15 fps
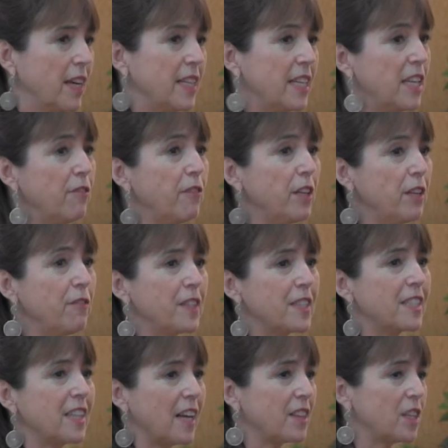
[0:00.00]
And even if
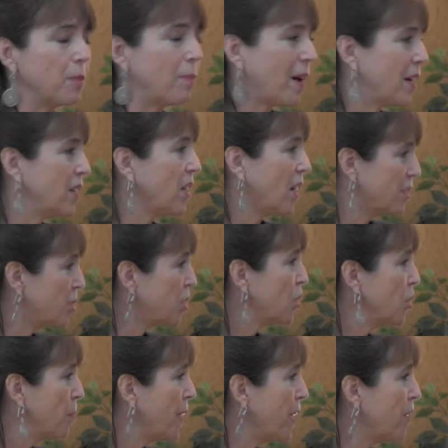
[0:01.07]
it's not their
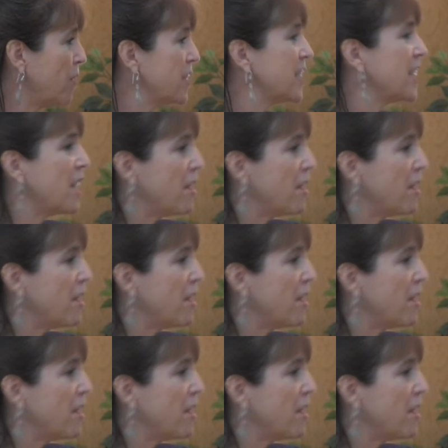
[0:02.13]
biological parents,